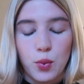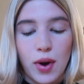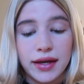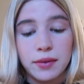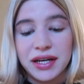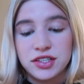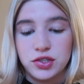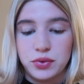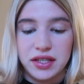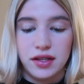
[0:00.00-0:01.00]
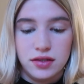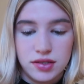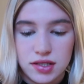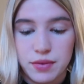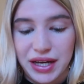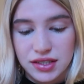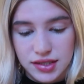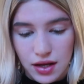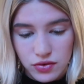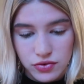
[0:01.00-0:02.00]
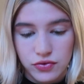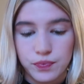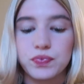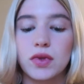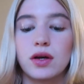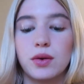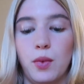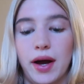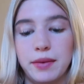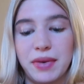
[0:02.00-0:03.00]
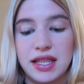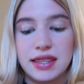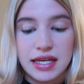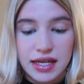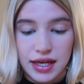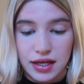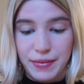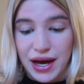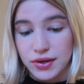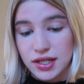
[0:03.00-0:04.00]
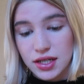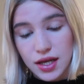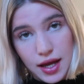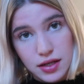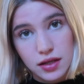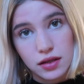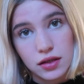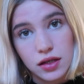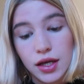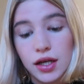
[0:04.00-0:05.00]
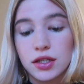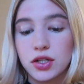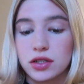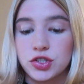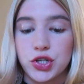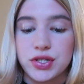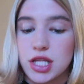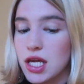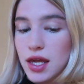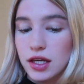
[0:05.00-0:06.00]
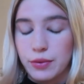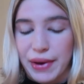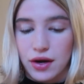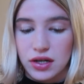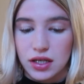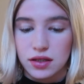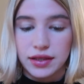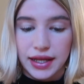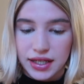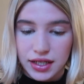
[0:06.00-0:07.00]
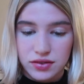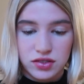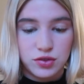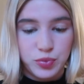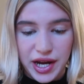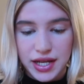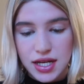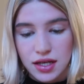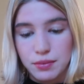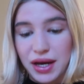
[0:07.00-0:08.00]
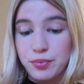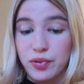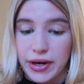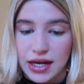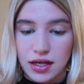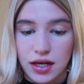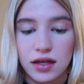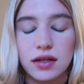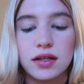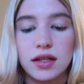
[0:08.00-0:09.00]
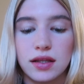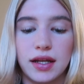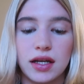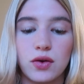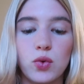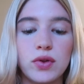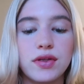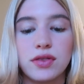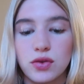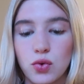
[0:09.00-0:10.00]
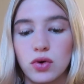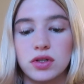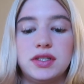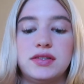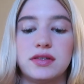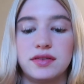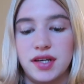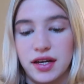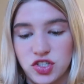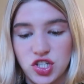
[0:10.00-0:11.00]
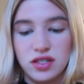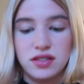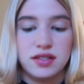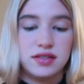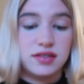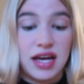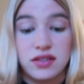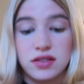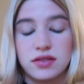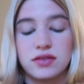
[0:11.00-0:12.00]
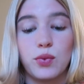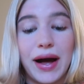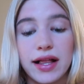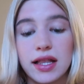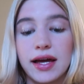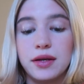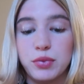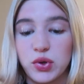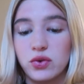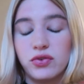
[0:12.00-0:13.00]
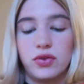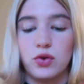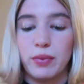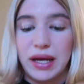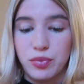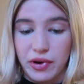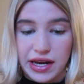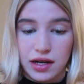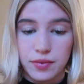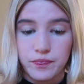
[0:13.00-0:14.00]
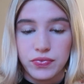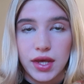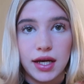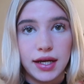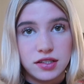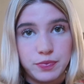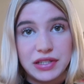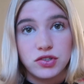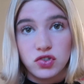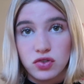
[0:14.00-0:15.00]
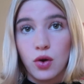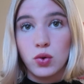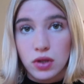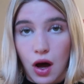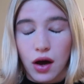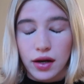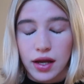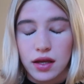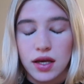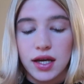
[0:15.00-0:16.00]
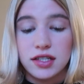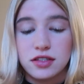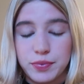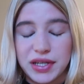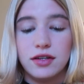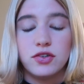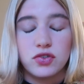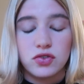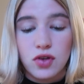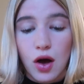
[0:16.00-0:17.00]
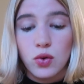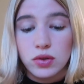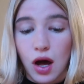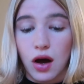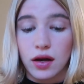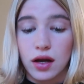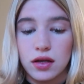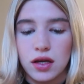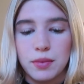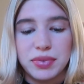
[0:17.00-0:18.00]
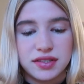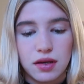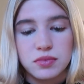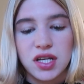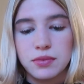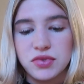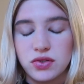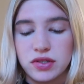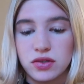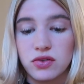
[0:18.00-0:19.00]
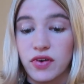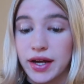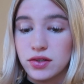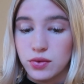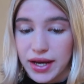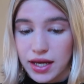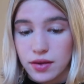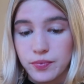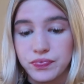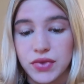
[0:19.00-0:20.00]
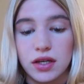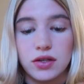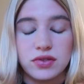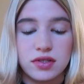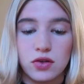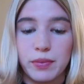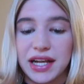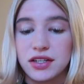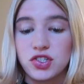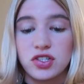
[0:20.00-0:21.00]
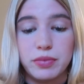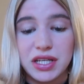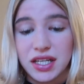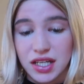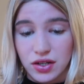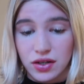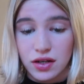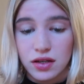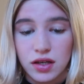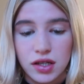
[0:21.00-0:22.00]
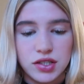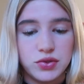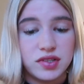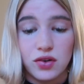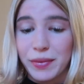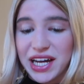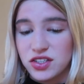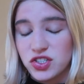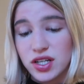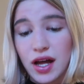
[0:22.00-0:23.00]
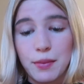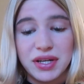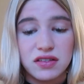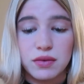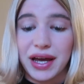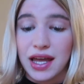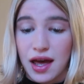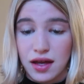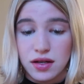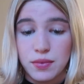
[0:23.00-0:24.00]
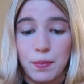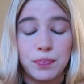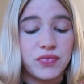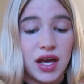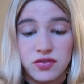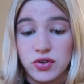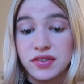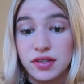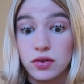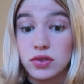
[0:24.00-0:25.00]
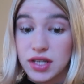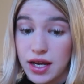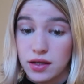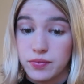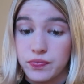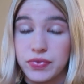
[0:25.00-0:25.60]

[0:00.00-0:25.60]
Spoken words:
Why am I doing this to myself? Why am I thinking about it again? Not just thinking about it, letting it spread in my brain, letting all the thoughts, touches, scents swell and move through my brain. It's been so long. It's been so long, but sometimes you still find a way. You still manage to be here. You still manage to come into my head every single day,